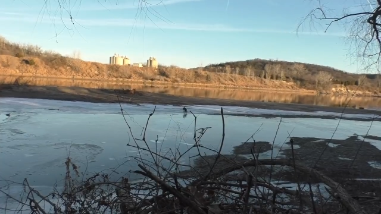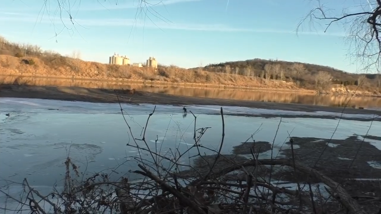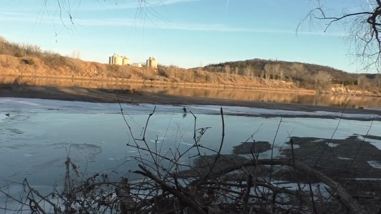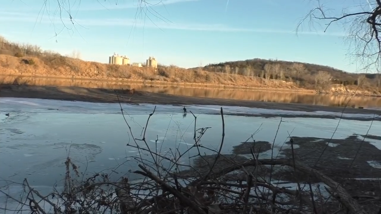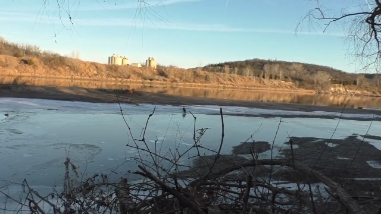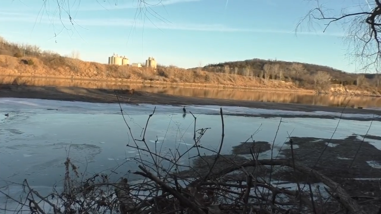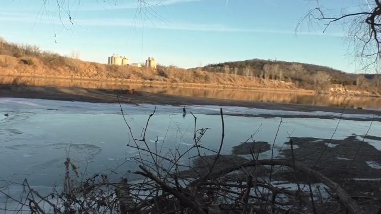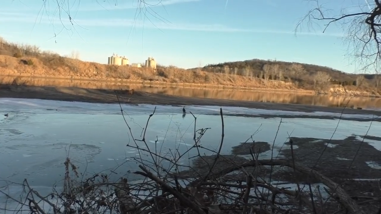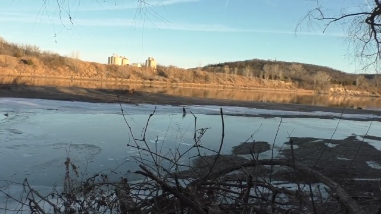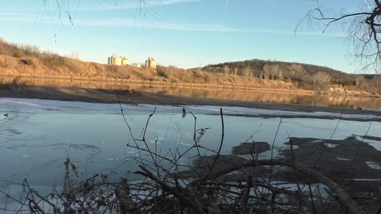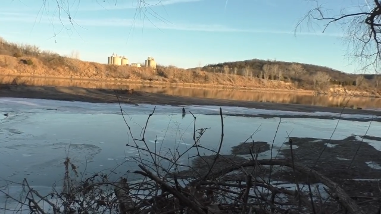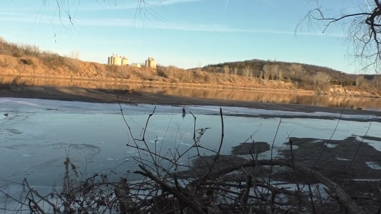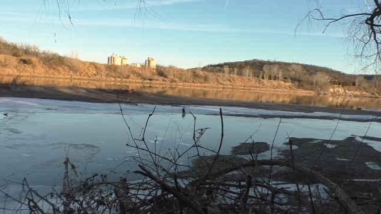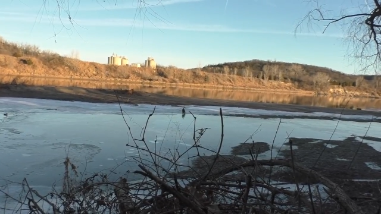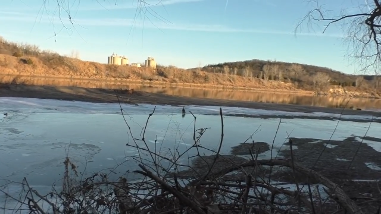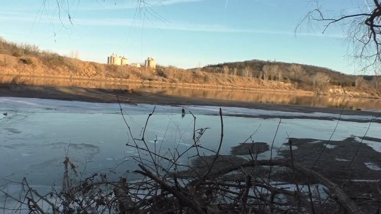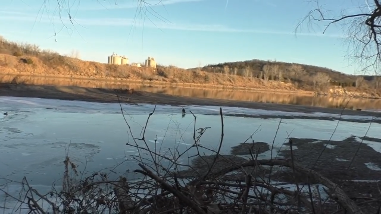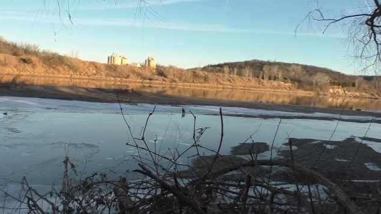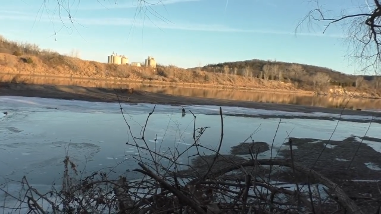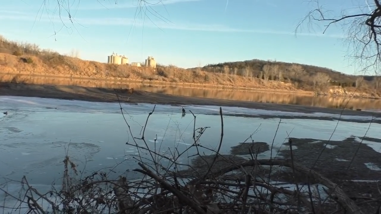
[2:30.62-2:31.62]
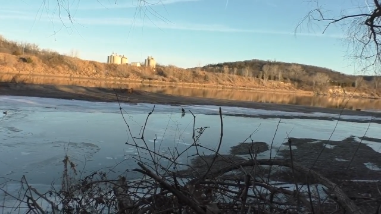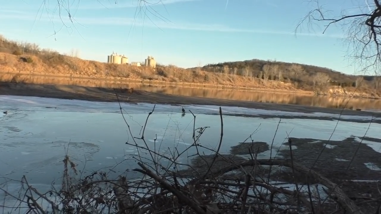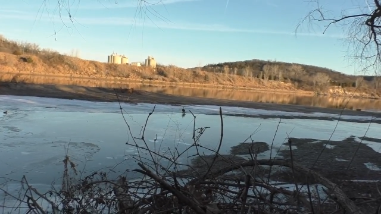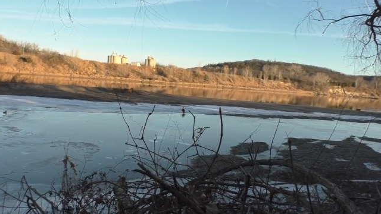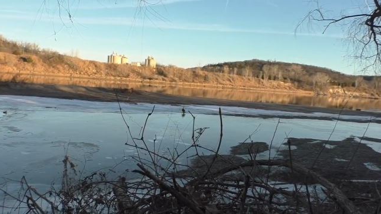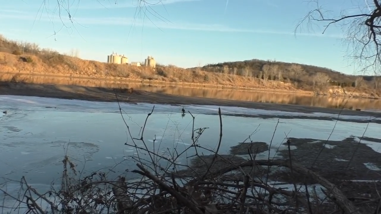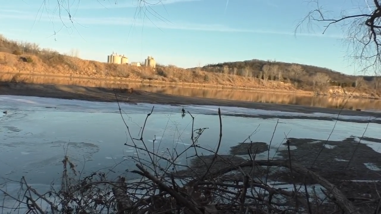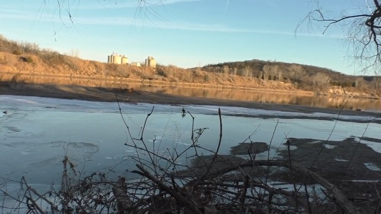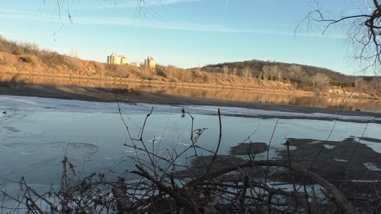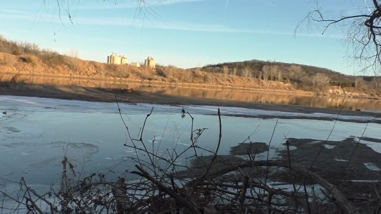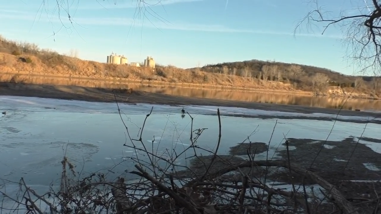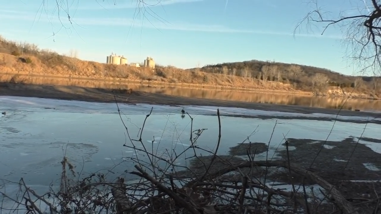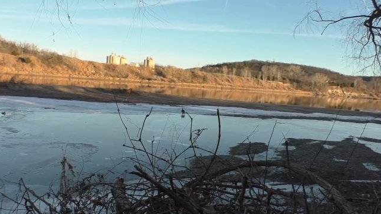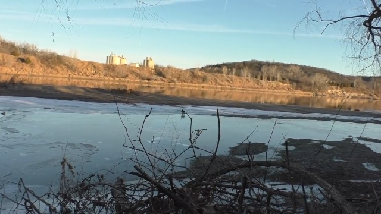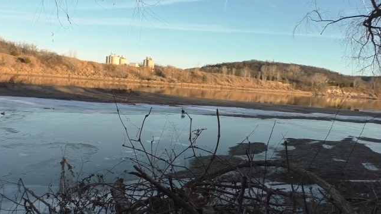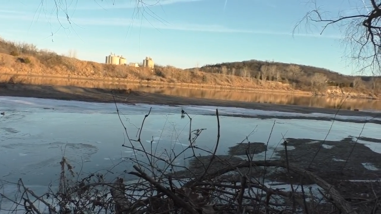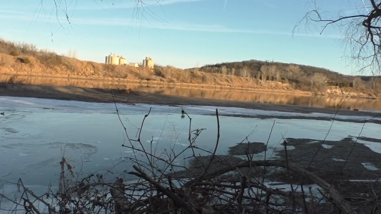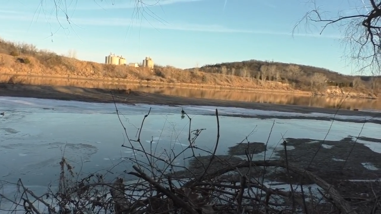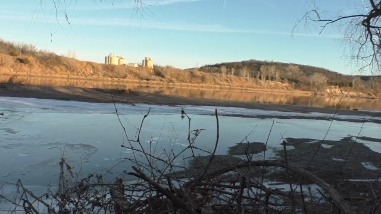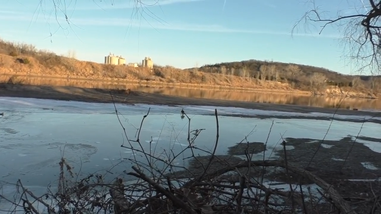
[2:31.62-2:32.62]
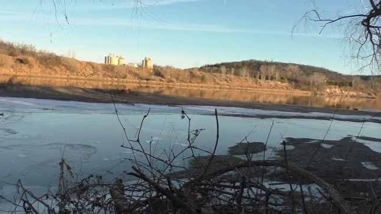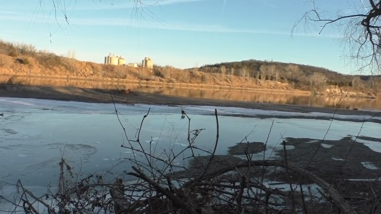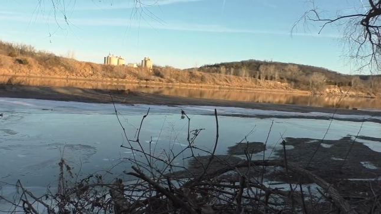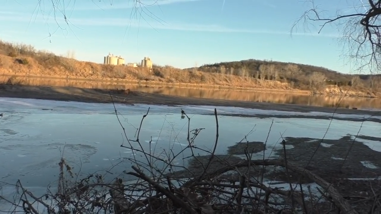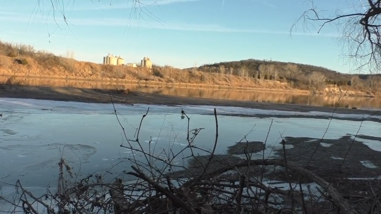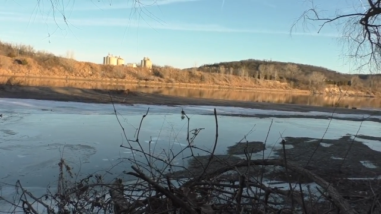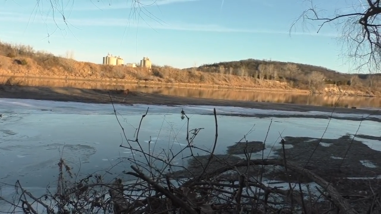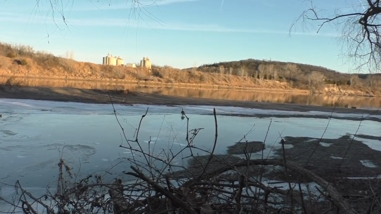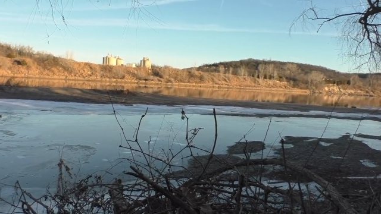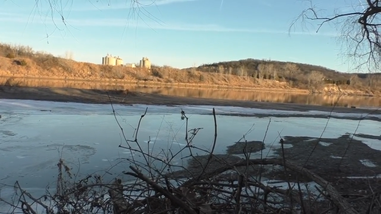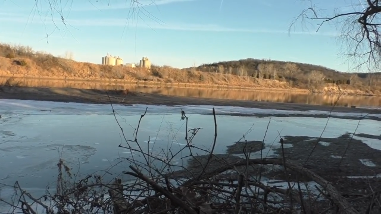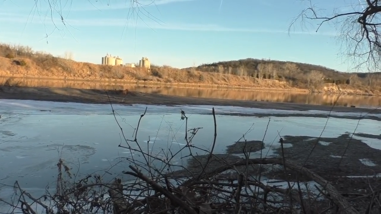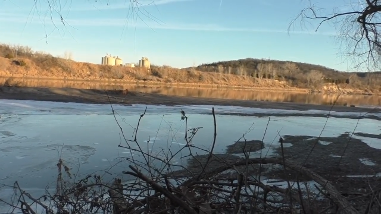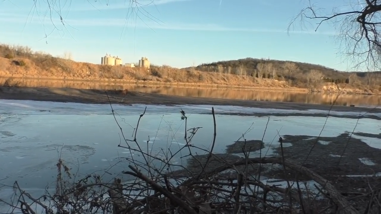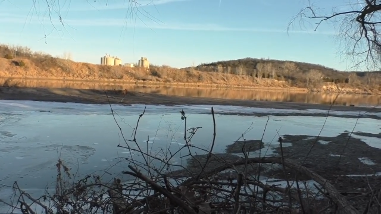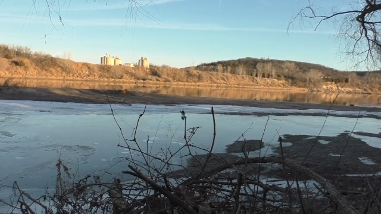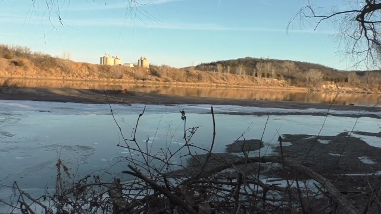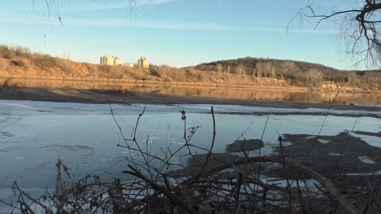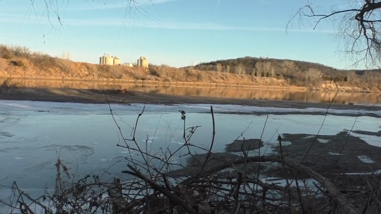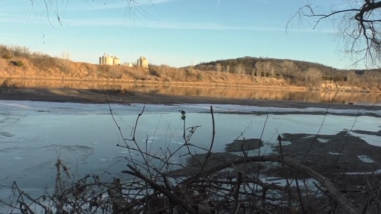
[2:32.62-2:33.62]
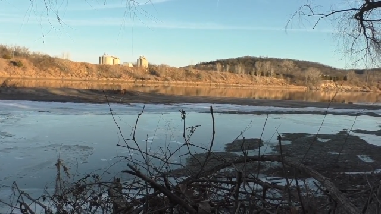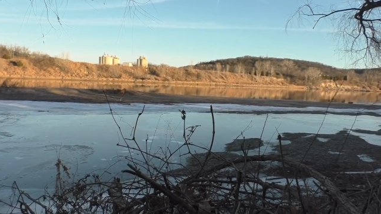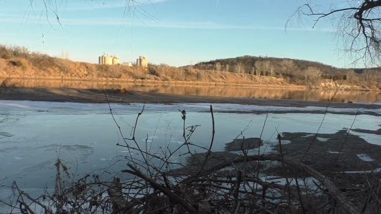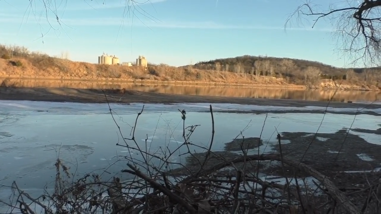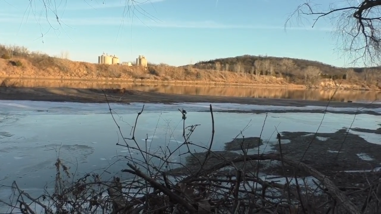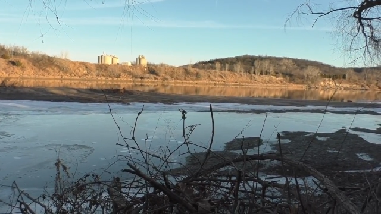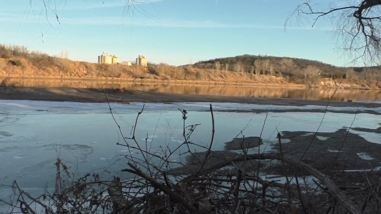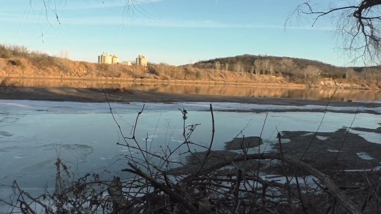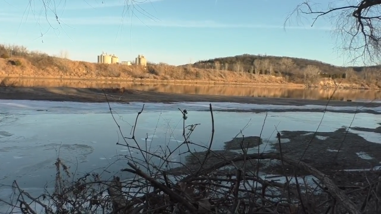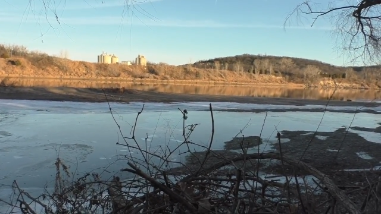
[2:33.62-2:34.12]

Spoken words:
(no speaker visible)